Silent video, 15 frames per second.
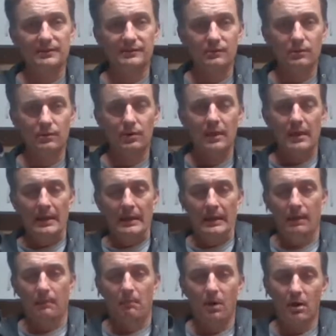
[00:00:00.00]
So
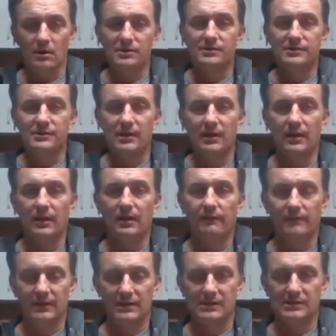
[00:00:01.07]
Mars,
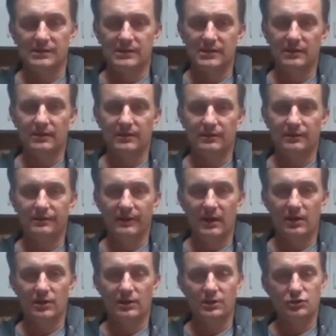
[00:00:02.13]
Venus,
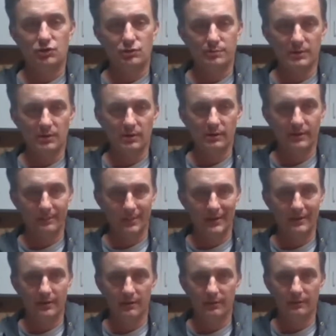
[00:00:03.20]
Saturn, and Jupiter, the
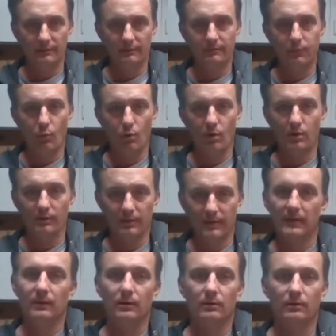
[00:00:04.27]
big four,
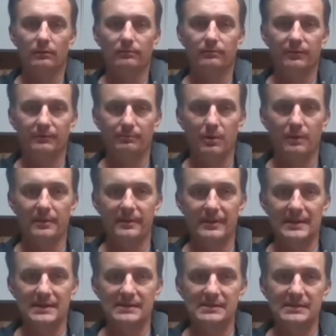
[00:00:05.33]
are probably
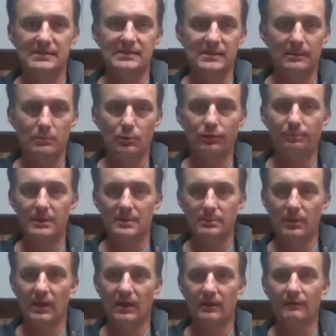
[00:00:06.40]
the easiest that most
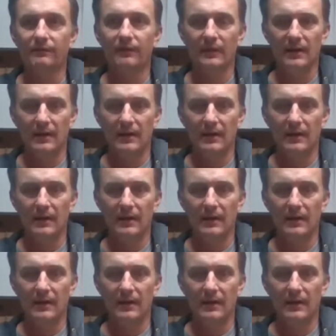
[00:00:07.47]
people have